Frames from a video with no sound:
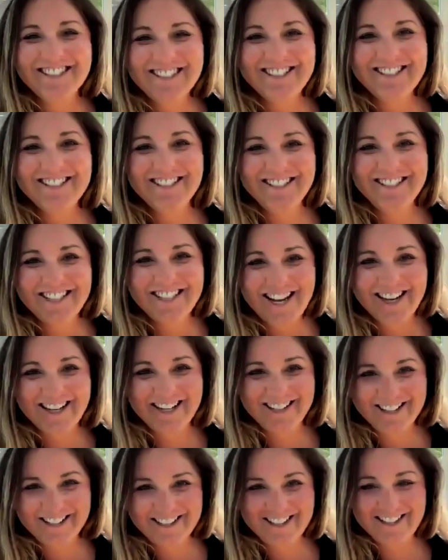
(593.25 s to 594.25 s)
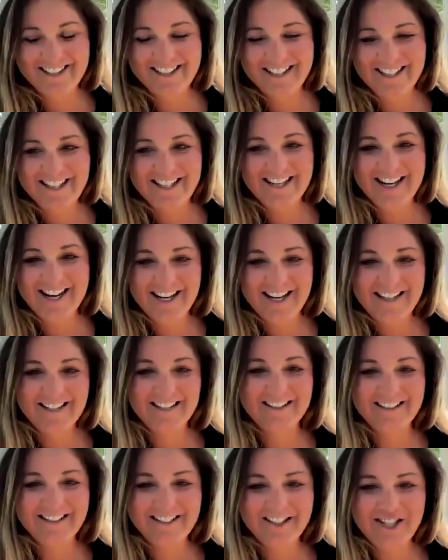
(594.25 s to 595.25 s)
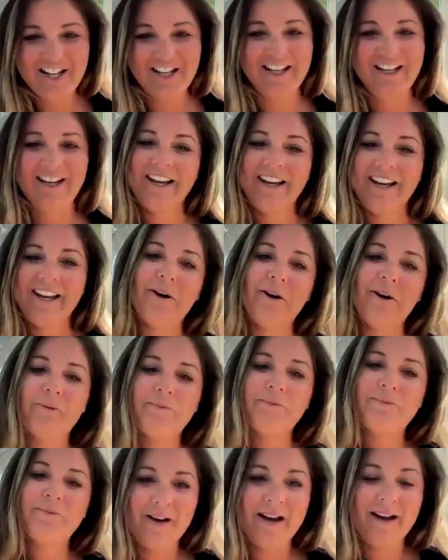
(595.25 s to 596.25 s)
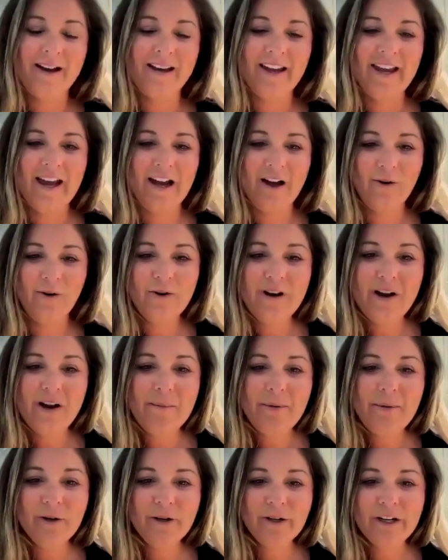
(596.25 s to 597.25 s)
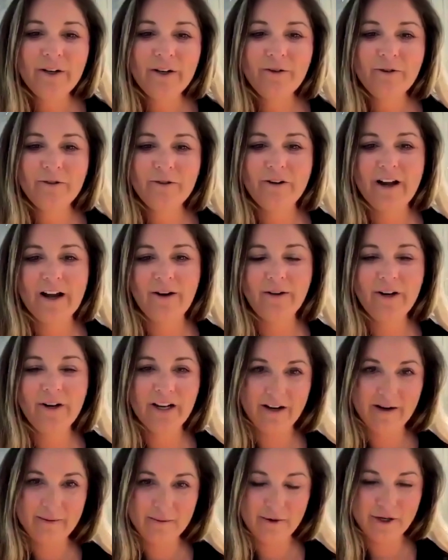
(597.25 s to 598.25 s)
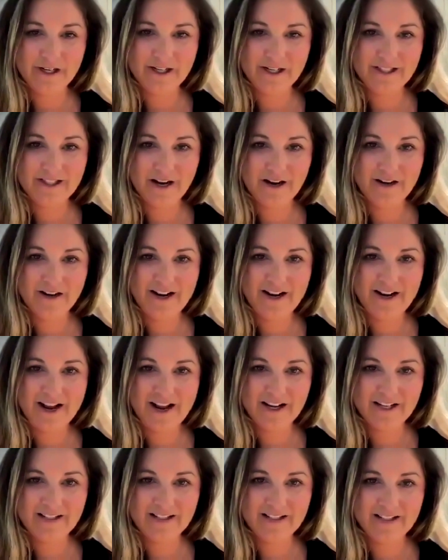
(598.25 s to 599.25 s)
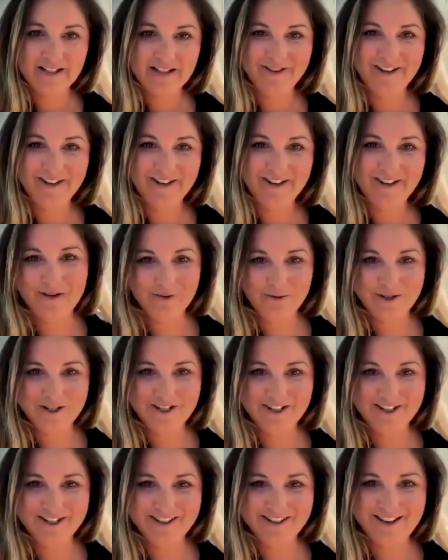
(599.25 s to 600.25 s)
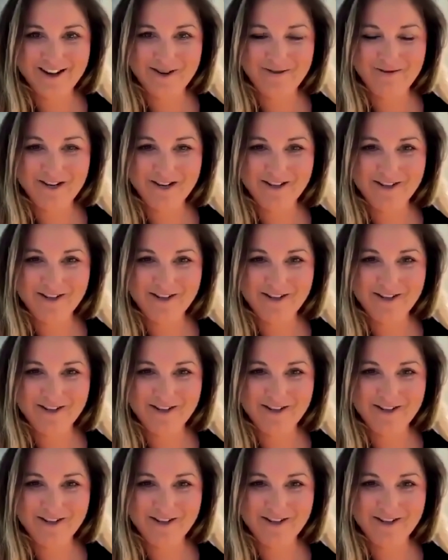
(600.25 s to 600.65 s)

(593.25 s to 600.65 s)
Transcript: Yes, a DDA checking account. Account number and routing number is our next keyword that we are